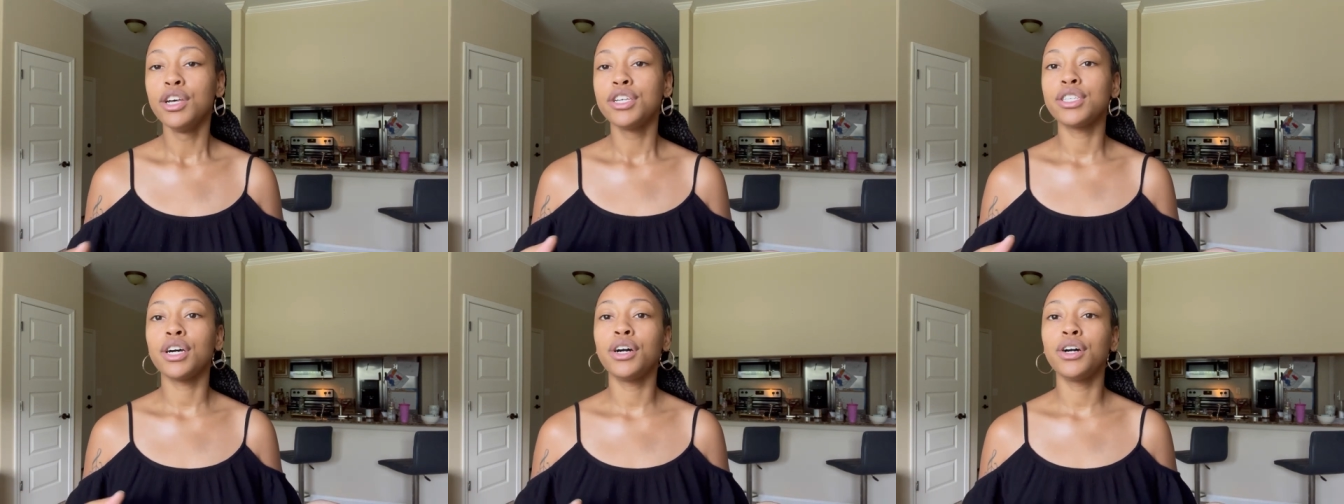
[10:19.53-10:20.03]

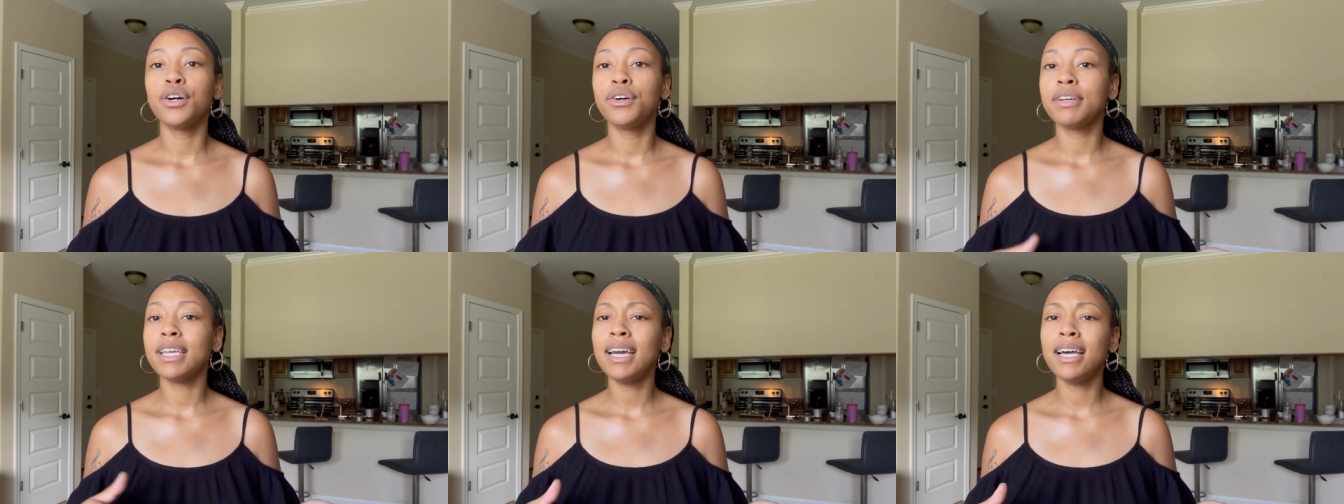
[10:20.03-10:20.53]
So
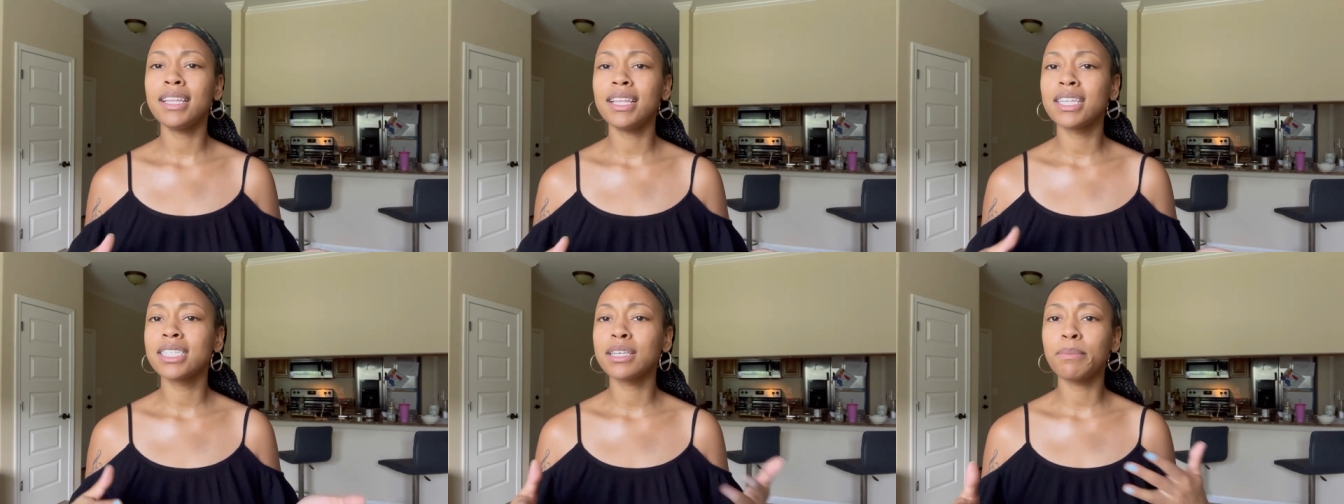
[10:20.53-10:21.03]
yeah, and then
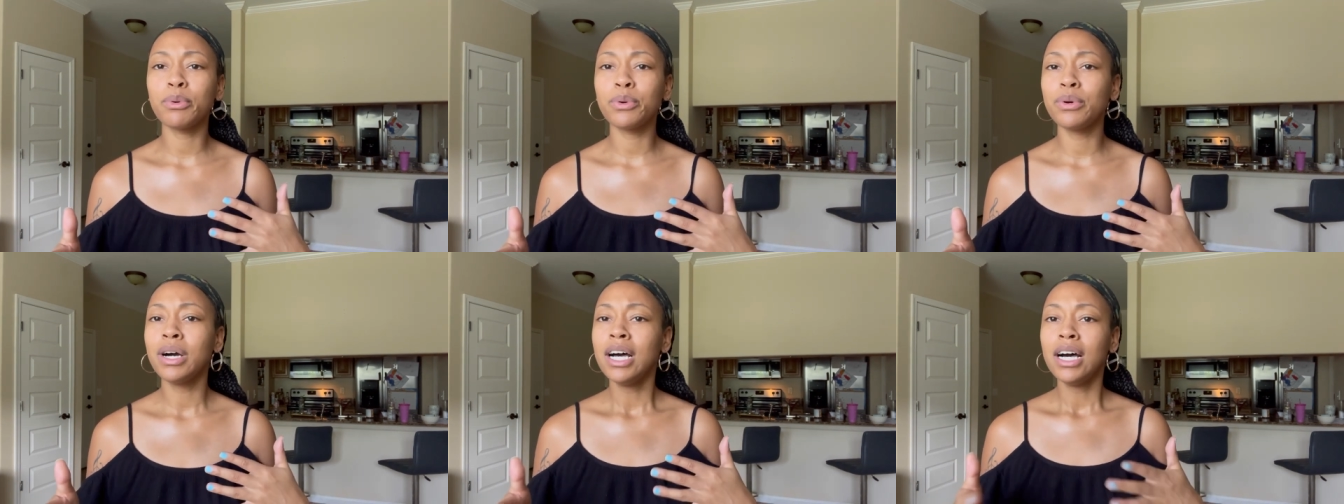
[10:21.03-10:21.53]
the simple